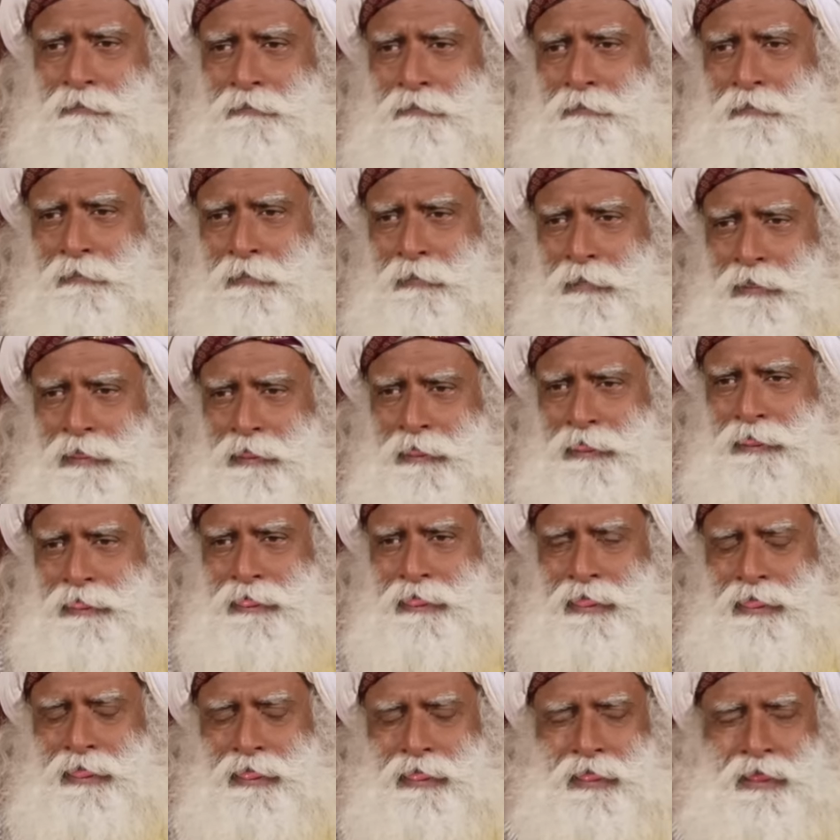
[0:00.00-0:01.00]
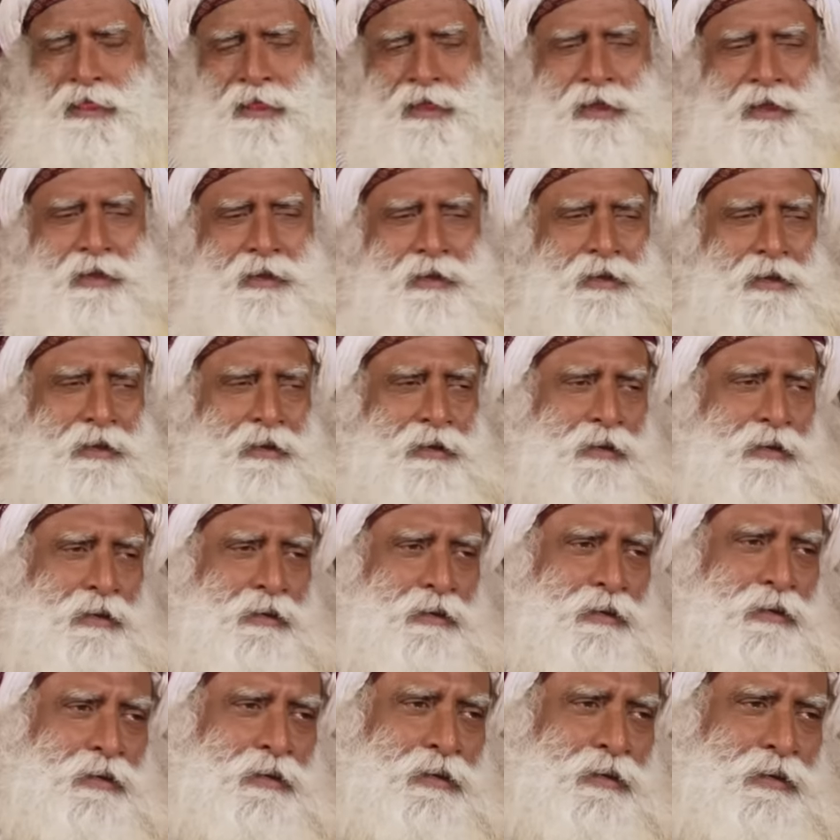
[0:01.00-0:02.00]

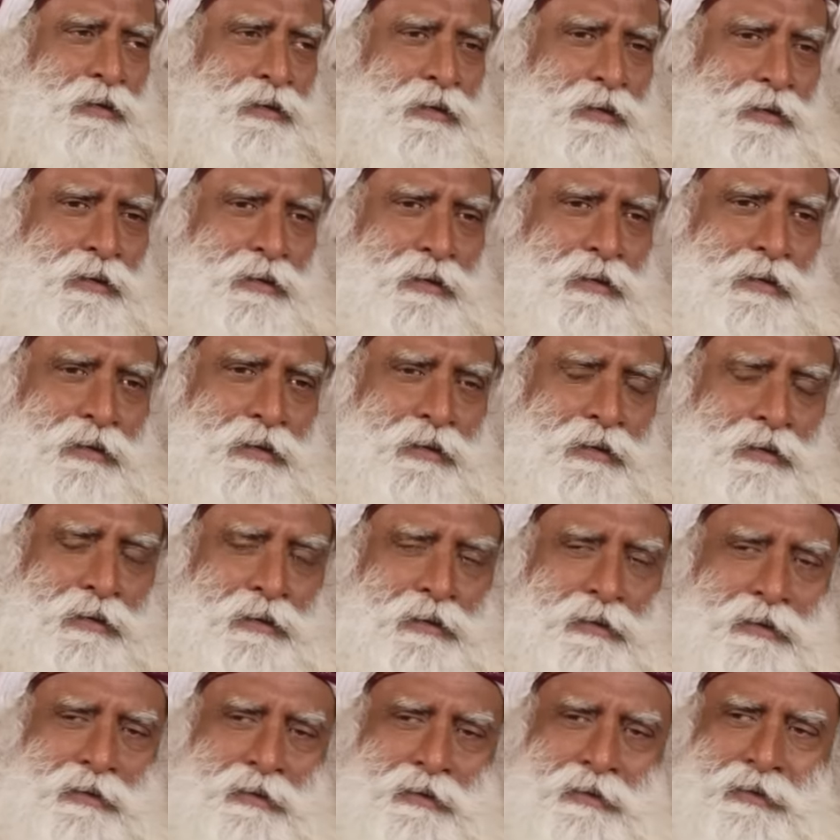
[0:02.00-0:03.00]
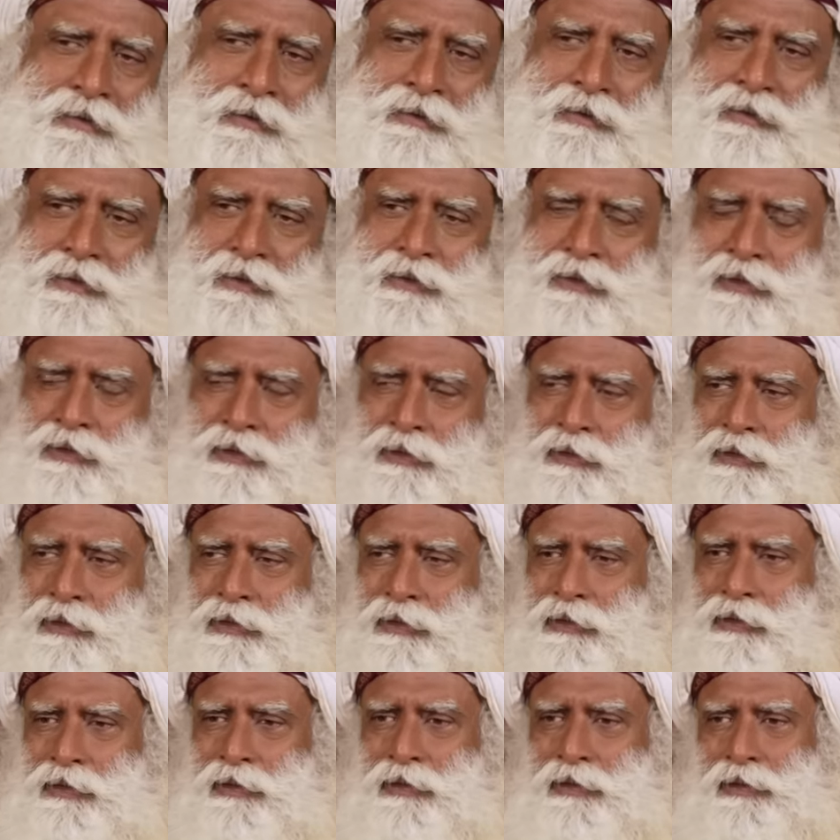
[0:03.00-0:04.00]

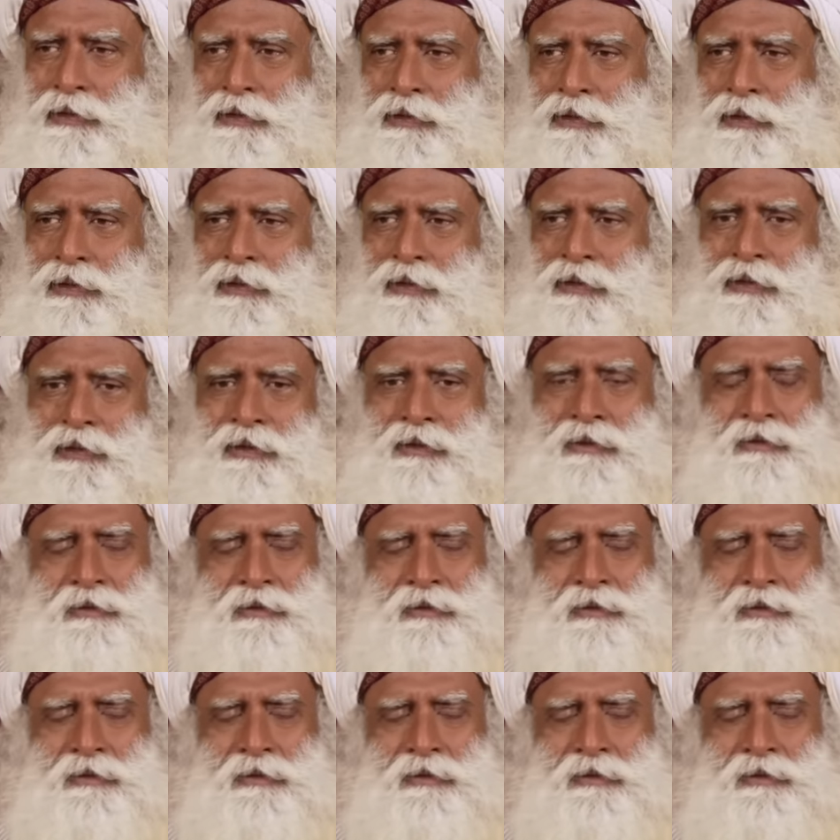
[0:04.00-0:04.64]
[no speech]